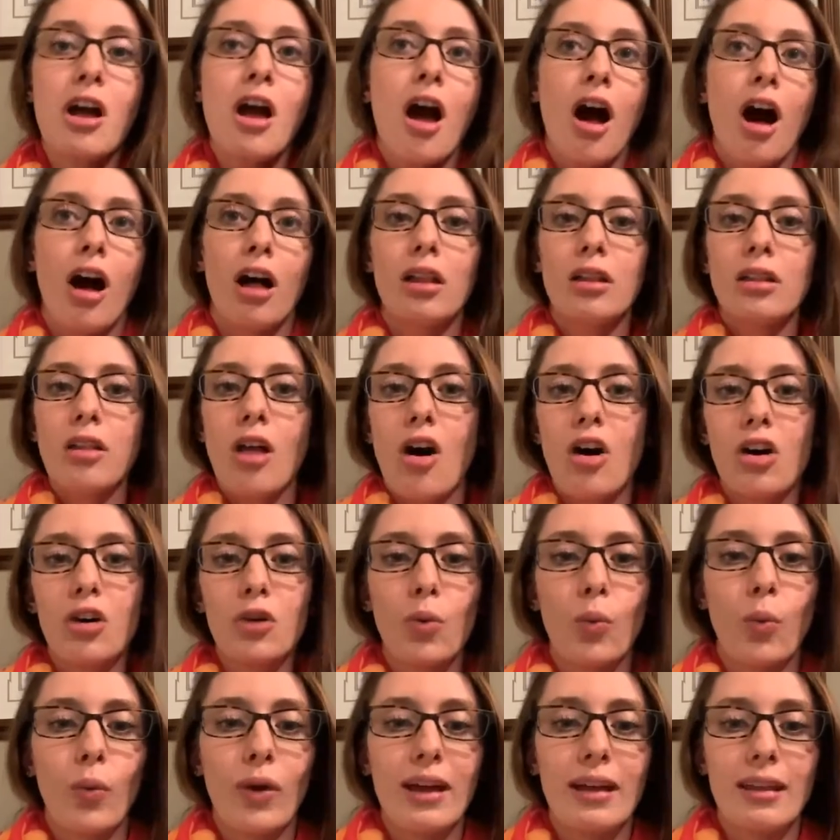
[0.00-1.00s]
along
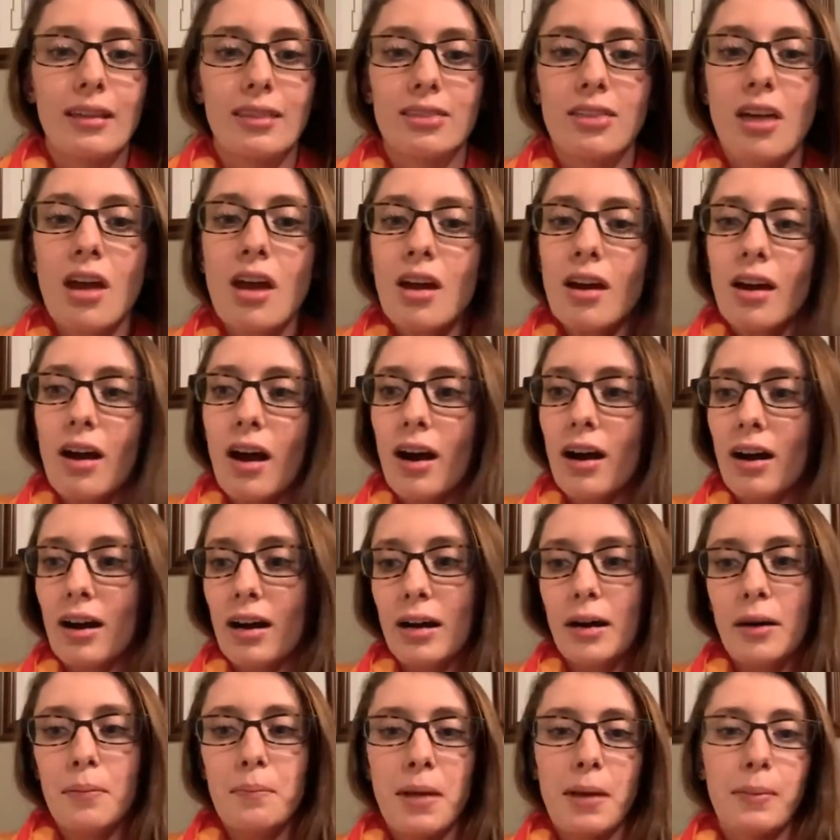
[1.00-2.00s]
with
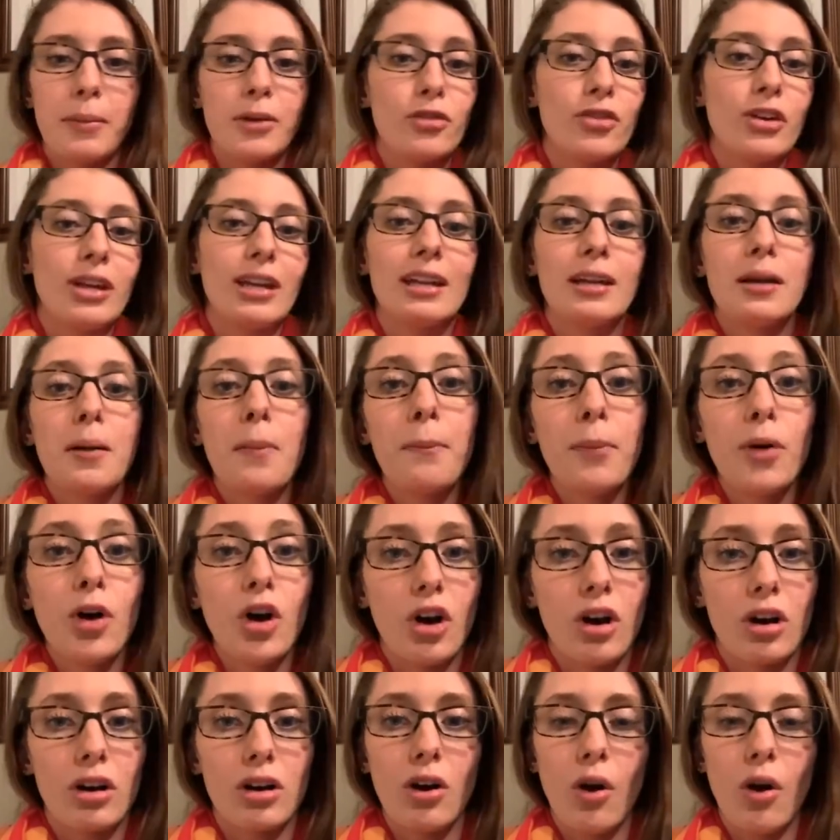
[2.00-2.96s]
maybe reading a book,